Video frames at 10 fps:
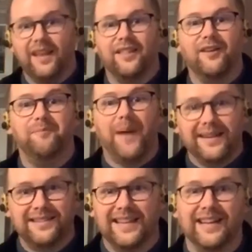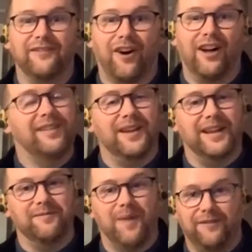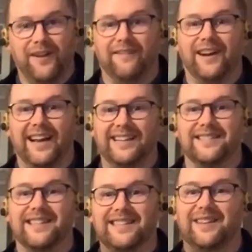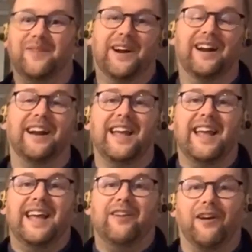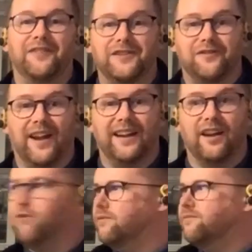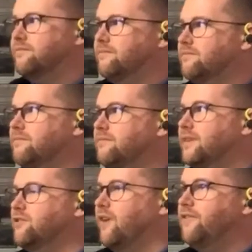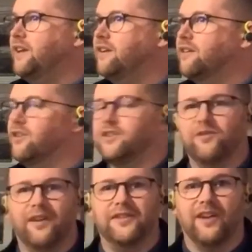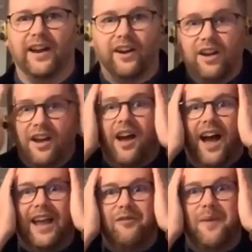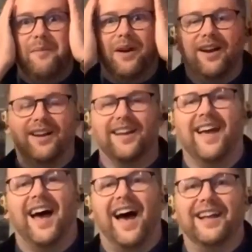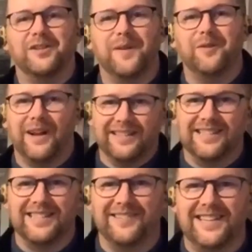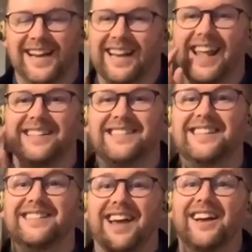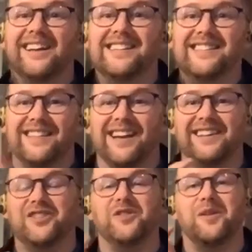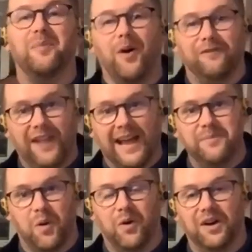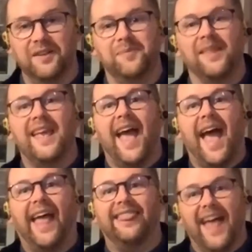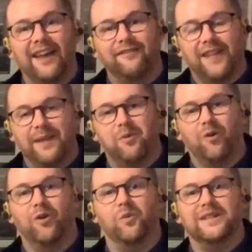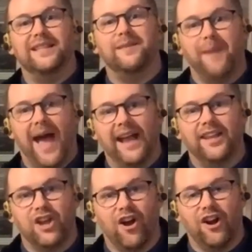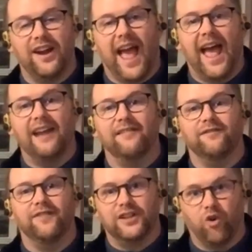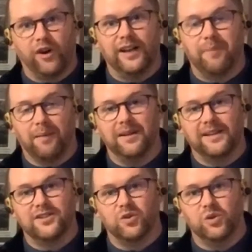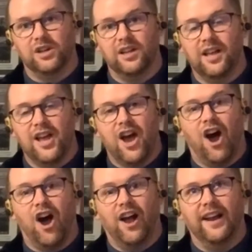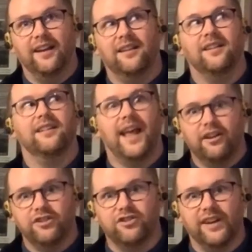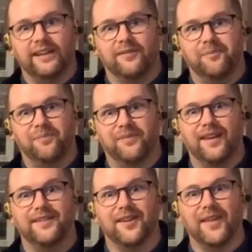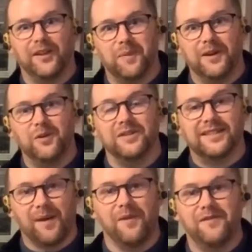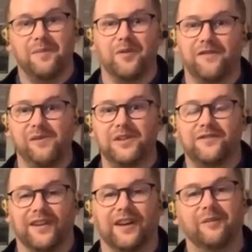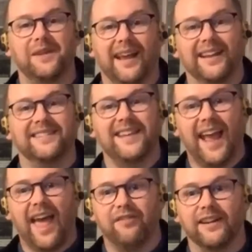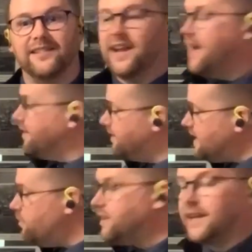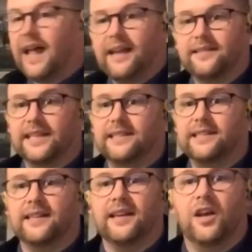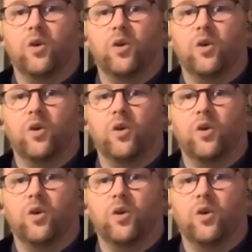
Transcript: the best scene of all, in my favorite, is the scene where Ralphie's friend, is it Ralphie or is it Ralphie's friend? I can't remember. It's been a while since I've seen it, gets his tongue stuck to the flagpole. And that flagpole was in the backyard at Victoria Public School on Niagara Street. So that's pretty cool. Some of the movie was filmed in St. Catharines. The scene with the glasses